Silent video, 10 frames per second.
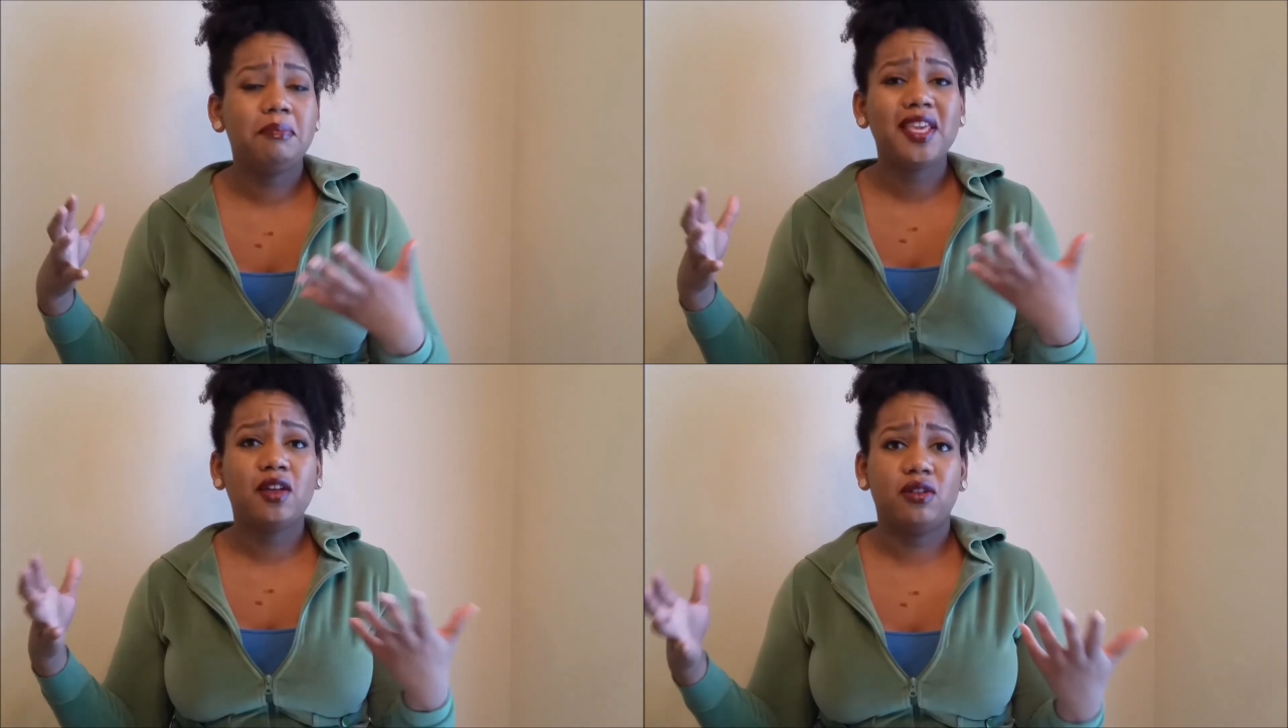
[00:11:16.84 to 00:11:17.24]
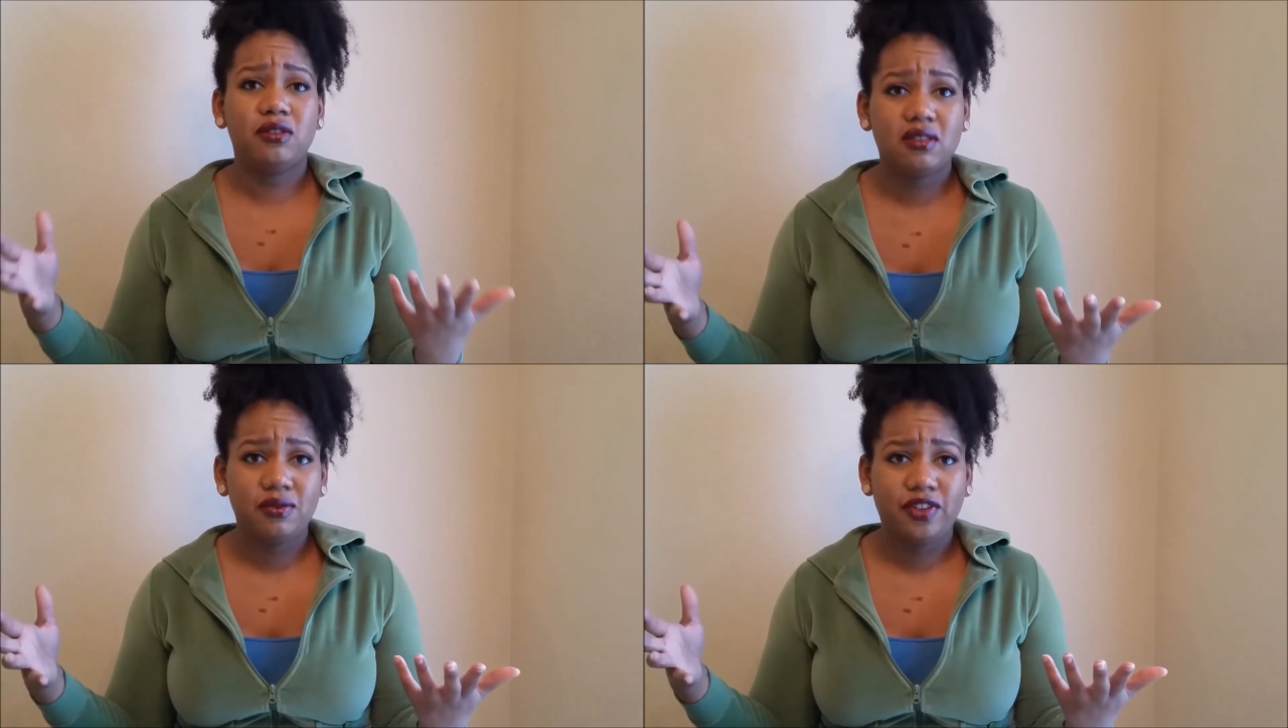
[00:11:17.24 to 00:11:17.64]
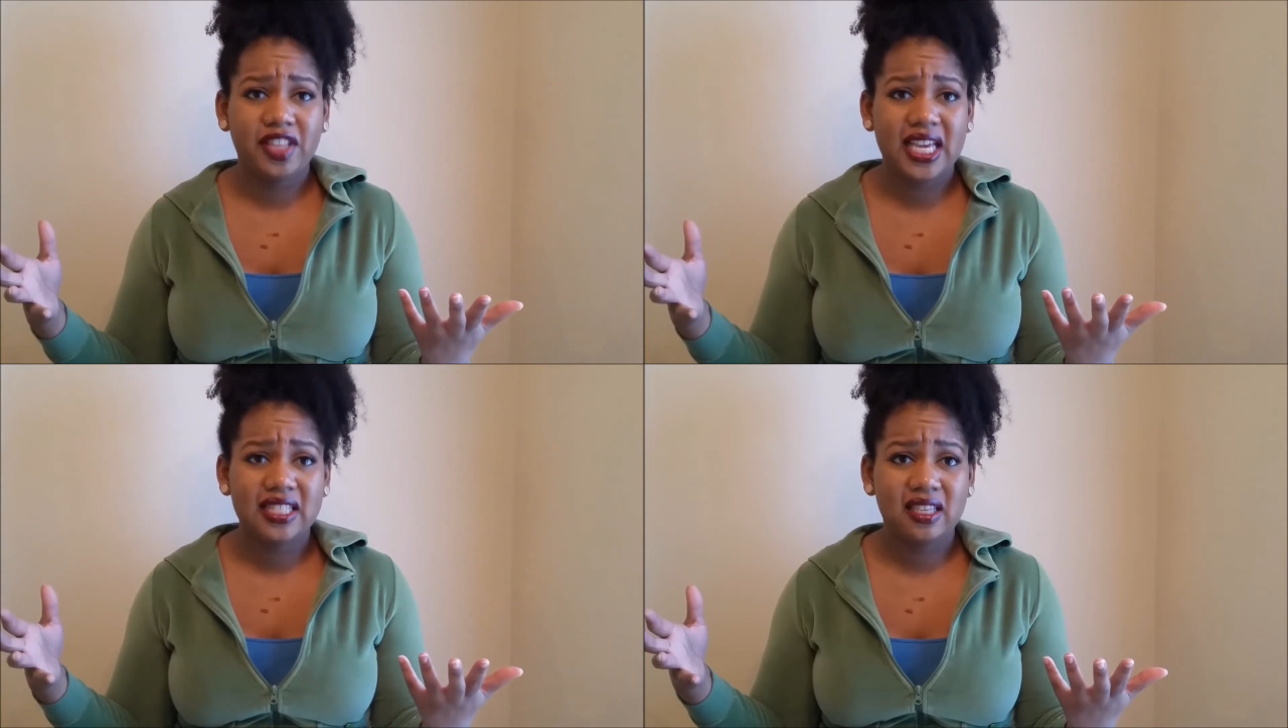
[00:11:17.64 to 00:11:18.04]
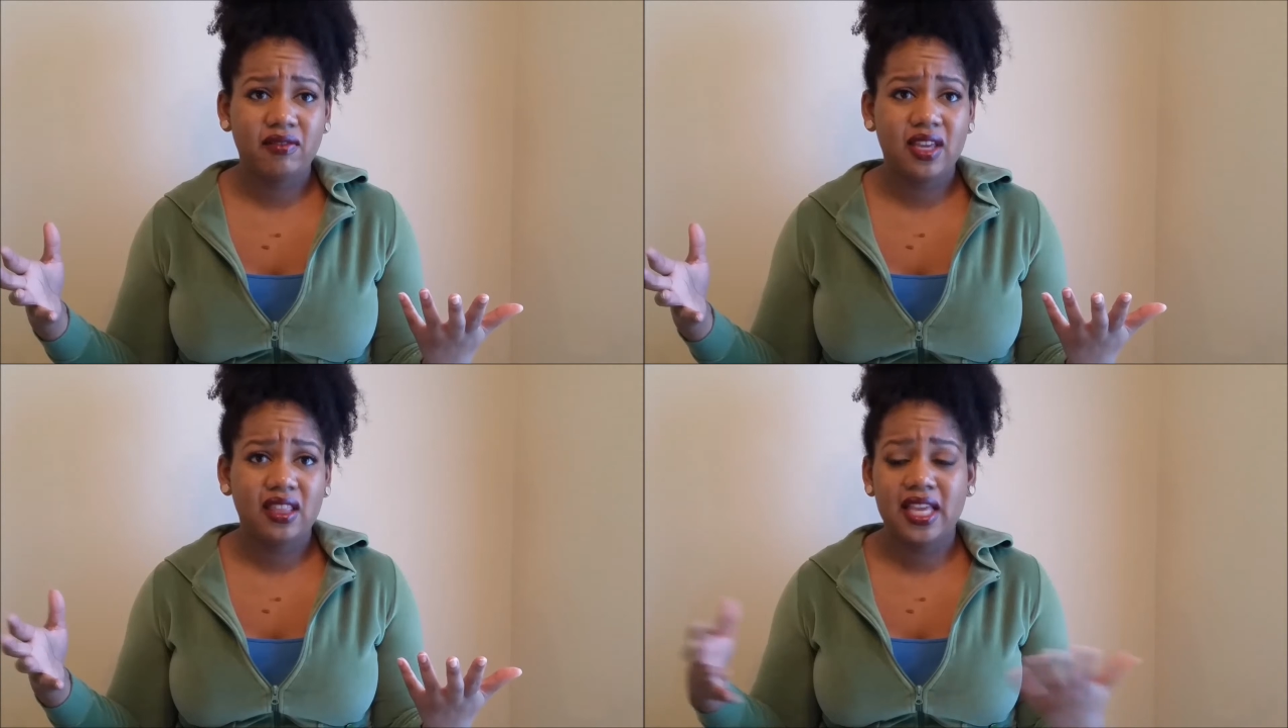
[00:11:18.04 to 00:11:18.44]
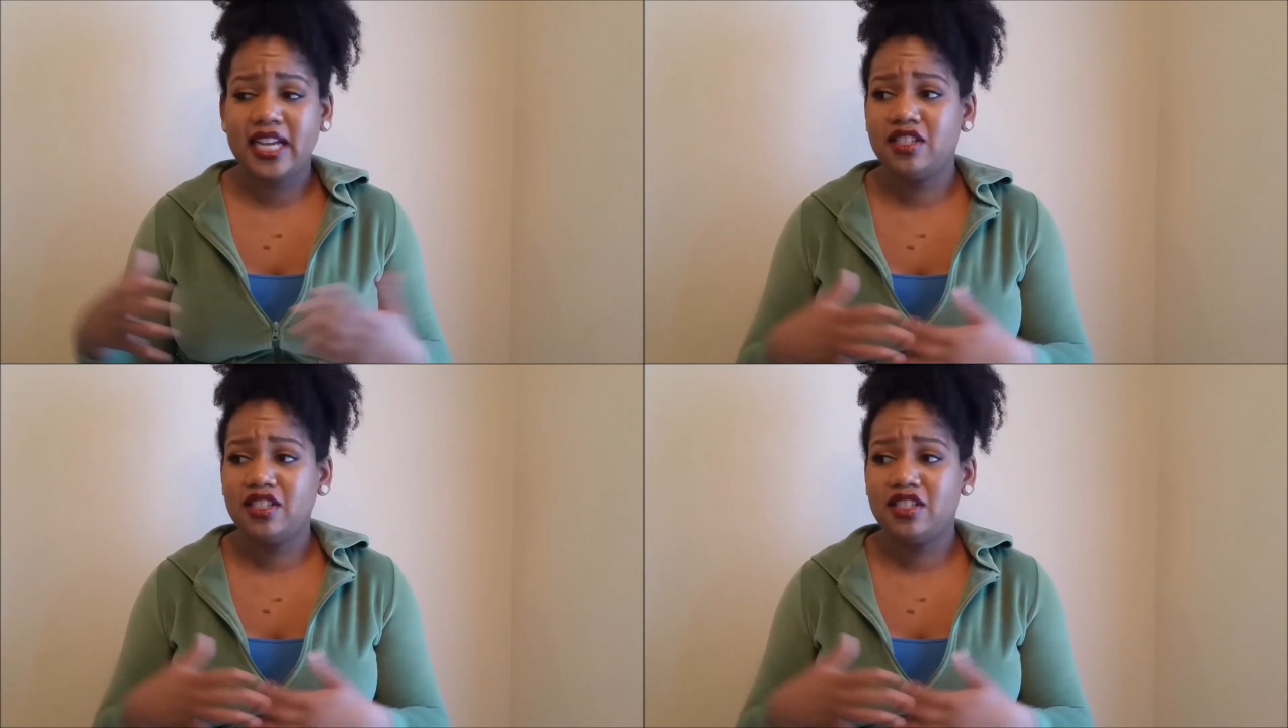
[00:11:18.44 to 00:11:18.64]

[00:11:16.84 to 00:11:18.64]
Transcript: meals for Thanksgiving. Like,